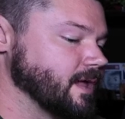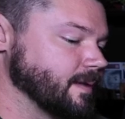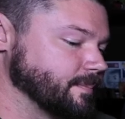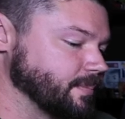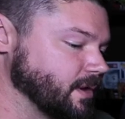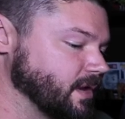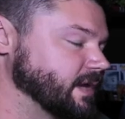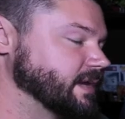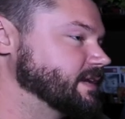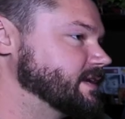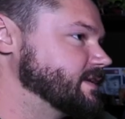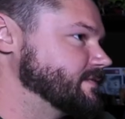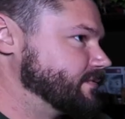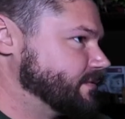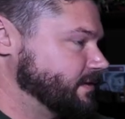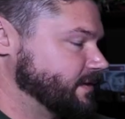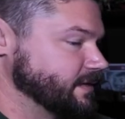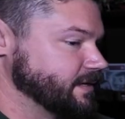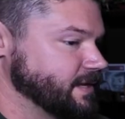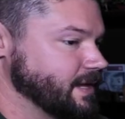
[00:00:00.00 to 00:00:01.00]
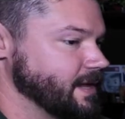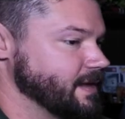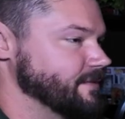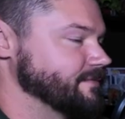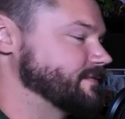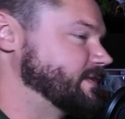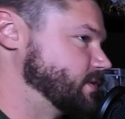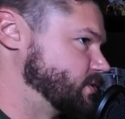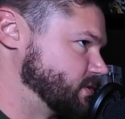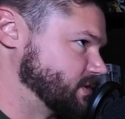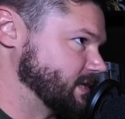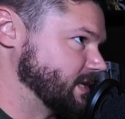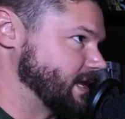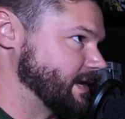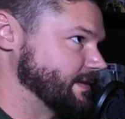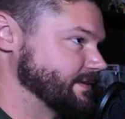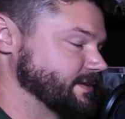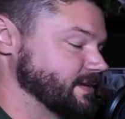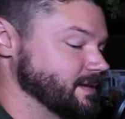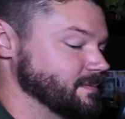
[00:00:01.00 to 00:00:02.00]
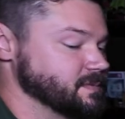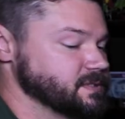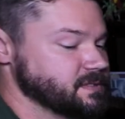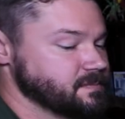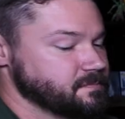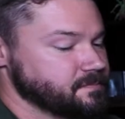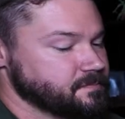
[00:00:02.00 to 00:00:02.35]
up on different features a lot of the times.